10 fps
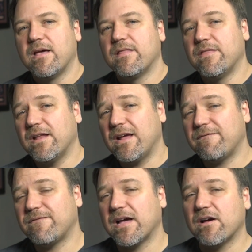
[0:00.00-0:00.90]
Then I
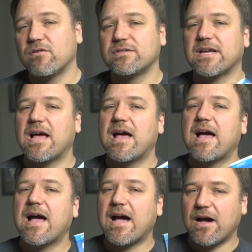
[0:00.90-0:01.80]
found
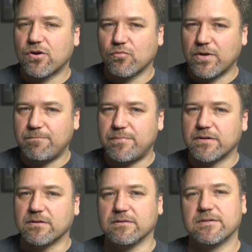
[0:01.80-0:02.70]
How to
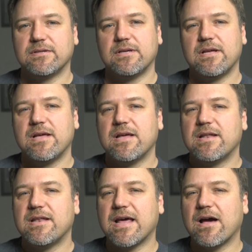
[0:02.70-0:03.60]
Rebuild.
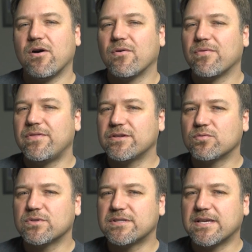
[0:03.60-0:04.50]
Now, this
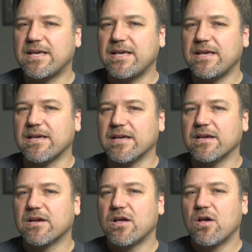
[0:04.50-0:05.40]
was the
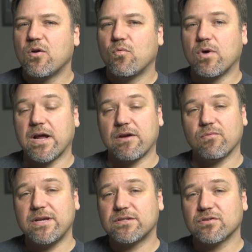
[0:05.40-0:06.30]
key. When I
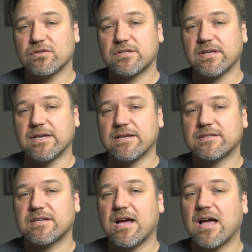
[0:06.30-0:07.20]
research
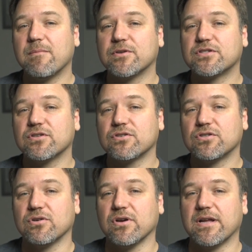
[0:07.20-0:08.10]
things, I am a
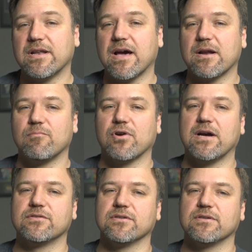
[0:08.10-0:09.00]
searcher and not a
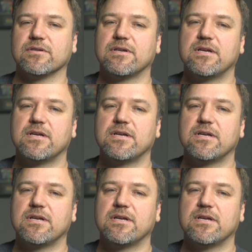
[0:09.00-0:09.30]
browser.